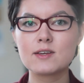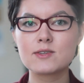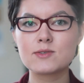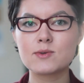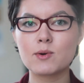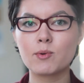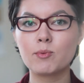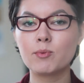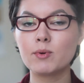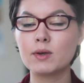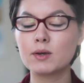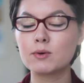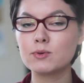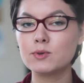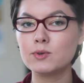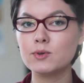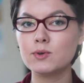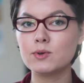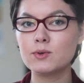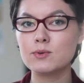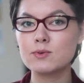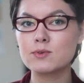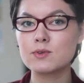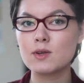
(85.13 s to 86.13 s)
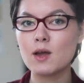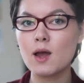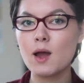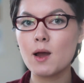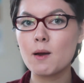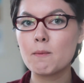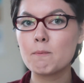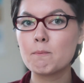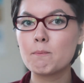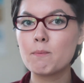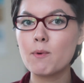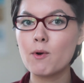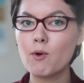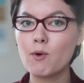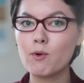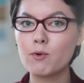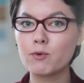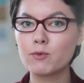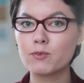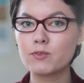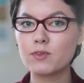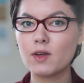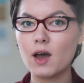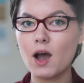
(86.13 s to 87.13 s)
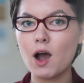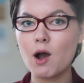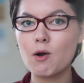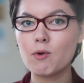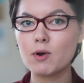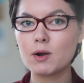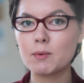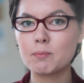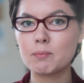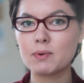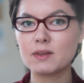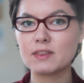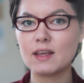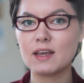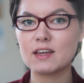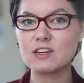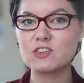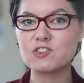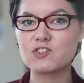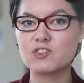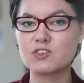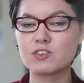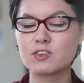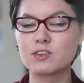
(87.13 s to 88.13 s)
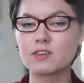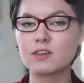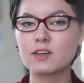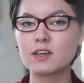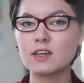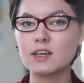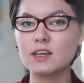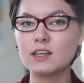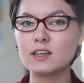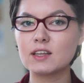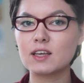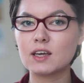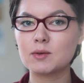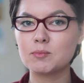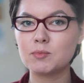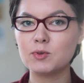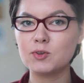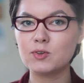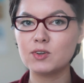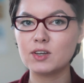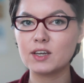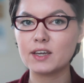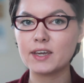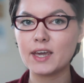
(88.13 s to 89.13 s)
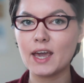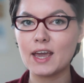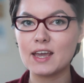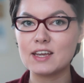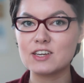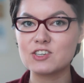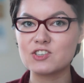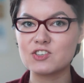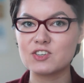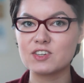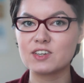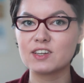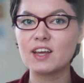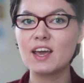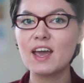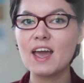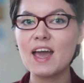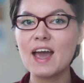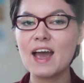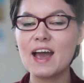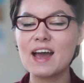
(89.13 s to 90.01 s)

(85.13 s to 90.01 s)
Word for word: So we could use both our potential in communication